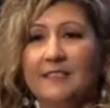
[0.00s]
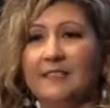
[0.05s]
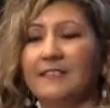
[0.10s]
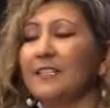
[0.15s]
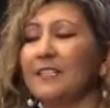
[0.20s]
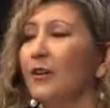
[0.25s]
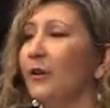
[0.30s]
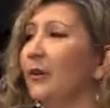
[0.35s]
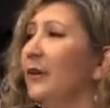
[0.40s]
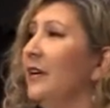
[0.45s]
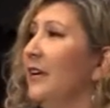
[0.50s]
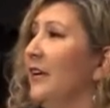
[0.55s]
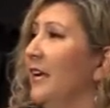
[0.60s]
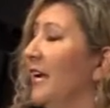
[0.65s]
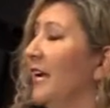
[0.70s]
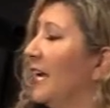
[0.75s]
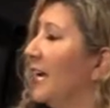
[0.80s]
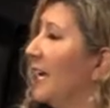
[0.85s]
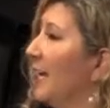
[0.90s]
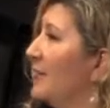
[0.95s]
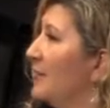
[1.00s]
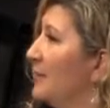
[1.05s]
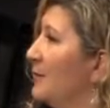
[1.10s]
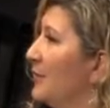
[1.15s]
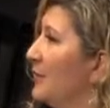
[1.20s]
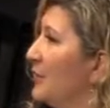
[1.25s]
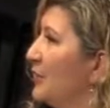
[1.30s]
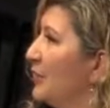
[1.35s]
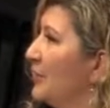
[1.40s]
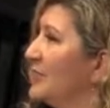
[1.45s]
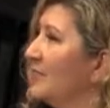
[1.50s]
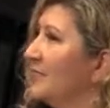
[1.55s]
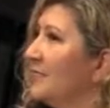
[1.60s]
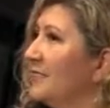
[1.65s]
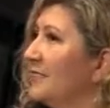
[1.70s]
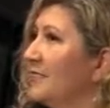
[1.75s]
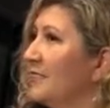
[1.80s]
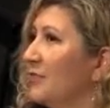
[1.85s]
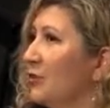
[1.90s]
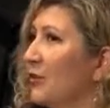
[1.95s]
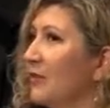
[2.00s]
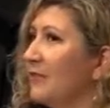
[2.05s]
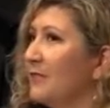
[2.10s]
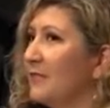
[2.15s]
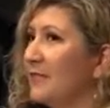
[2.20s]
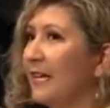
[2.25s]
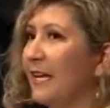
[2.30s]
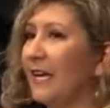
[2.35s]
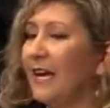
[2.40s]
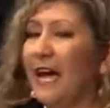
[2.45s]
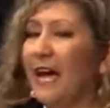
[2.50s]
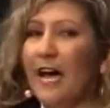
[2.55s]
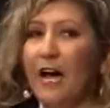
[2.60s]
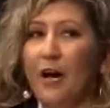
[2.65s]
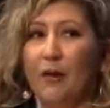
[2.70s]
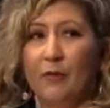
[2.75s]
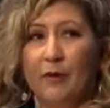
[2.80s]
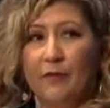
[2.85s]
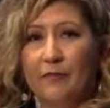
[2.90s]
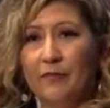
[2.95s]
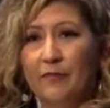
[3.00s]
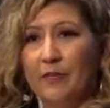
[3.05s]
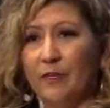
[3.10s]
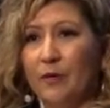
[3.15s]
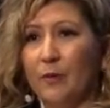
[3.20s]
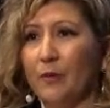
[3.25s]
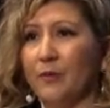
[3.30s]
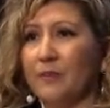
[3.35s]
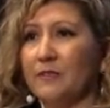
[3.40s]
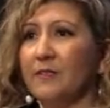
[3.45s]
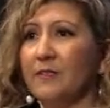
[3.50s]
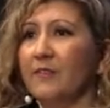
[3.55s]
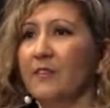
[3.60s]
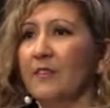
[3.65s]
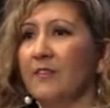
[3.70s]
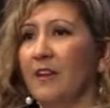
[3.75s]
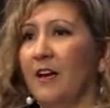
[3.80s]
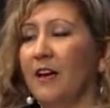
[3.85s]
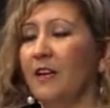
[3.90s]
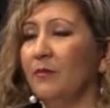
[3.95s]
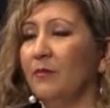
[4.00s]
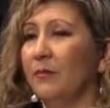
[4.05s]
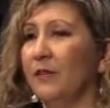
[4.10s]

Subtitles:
And so it gives me chills to sort of see how over the course of the line,